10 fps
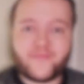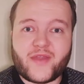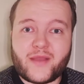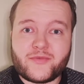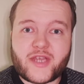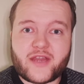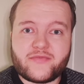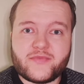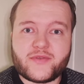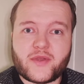
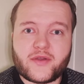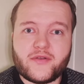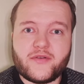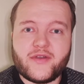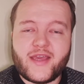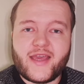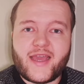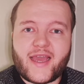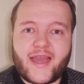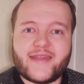fantastic Twinkl Teacher's
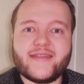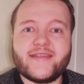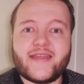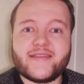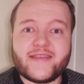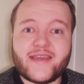teacher Jack